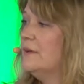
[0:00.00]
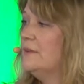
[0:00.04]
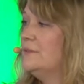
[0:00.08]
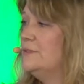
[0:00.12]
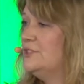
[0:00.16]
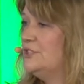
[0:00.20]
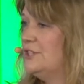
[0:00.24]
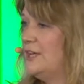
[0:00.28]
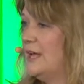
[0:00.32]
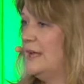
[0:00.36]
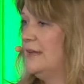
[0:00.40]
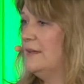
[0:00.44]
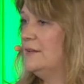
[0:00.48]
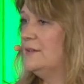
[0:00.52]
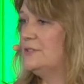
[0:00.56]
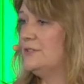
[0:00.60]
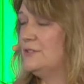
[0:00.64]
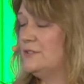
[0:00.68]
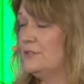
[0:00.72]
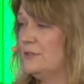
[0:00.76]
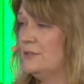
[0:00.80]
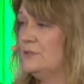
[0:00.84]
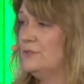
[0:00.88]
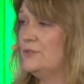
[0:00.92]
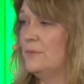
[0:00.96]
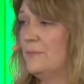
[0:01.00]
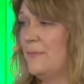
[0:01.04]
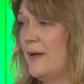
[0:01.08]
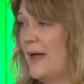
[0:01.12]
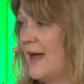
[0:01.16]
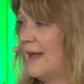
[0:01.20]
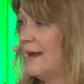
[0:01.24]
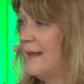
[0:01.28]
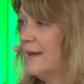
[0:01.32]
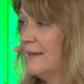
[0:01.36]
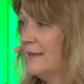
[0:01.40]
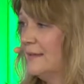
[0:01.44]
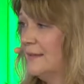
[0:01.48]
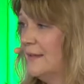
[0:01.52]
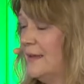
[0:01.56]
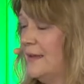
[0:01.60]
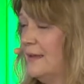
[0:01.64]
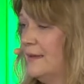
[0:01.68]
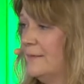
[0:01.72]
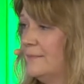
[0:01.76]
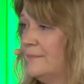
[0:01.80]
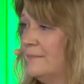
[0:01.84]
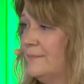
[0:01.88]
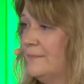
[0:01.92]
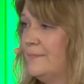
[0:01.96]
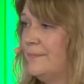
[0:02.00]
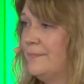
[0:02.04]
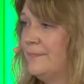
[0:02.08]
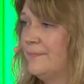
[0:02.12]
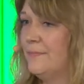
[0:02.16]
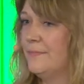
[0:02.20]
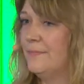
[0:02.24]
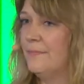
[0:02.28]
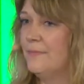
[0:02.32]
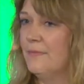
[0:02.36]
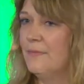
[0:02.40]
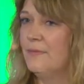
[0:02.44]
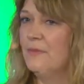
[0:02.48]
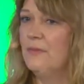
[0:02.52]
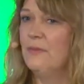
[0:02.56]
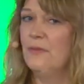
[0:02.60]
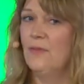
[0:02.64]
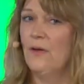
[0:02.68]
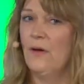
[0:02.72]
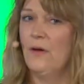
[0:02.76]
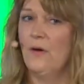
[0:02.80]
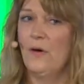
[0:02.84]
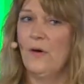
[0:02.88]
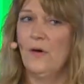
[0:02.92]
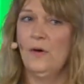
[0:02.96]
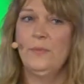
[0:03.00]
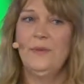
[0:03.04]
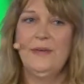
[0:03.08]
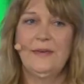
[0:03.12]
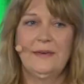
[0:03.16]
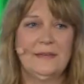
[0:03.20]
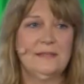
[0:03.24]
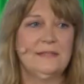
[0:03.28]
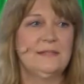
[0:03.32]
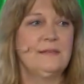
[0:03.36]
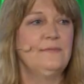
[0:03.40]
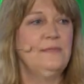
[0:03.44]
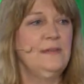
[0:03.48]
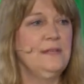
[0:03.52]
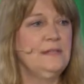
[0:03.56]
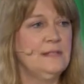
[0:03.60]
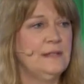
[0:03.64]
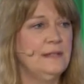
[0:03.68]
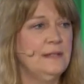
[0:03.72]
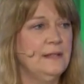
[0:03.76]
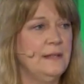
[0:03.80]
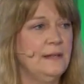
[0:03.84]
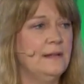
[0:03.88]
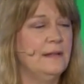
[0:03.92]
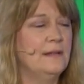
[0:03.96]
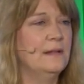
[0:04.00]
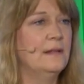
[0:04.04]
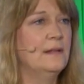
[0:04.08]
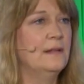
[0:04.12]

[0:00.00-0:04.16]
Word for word: changed dramatically, all because of these little